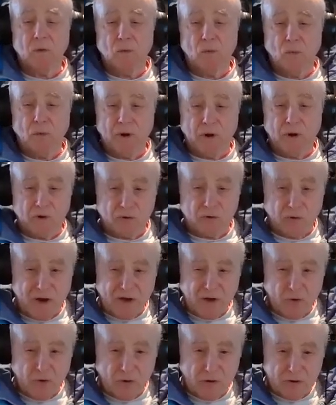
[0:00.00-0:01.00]
We are
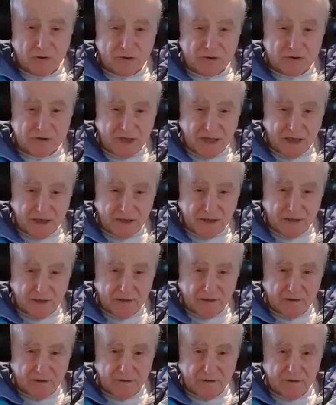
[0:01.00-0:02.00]
trying to understand it.
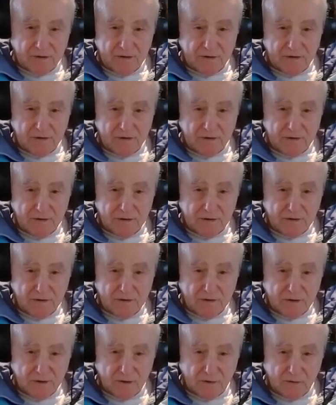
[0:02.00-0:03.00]
Mm-hmm.
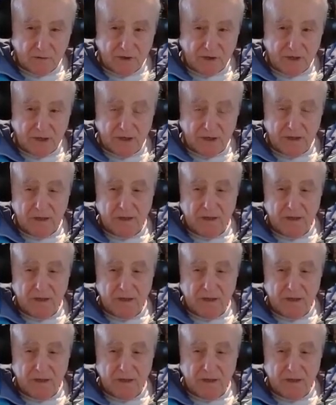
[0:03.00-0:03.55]
Okay.